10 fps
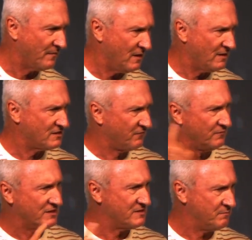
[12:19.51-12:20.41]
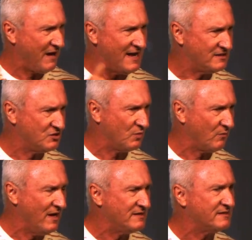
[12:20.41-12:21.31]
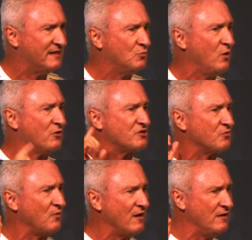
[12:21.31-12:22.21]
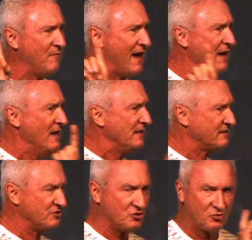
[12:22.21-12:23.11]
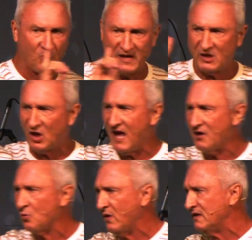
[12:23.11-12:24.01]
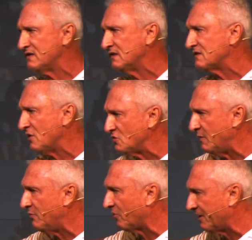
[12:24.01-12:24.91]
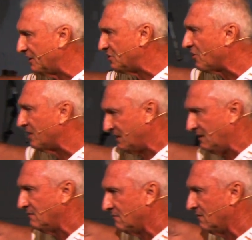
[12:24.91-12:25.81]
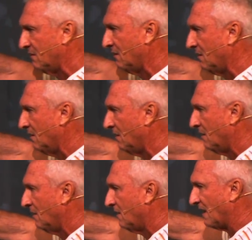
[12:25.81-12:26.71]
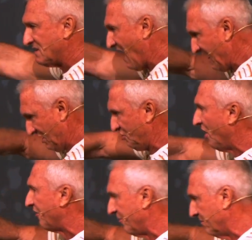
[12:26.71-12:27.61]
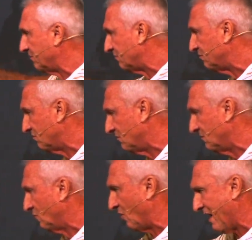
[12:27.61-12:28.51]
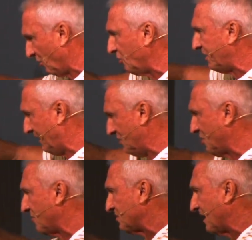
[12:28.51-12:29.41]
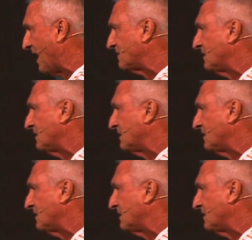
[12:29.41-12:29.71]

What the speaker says: You know, this passage we read said we are surrounded by such a great cloud of witnesses. Those people are in eternity. That's not each other. We're not looking at each other's lives.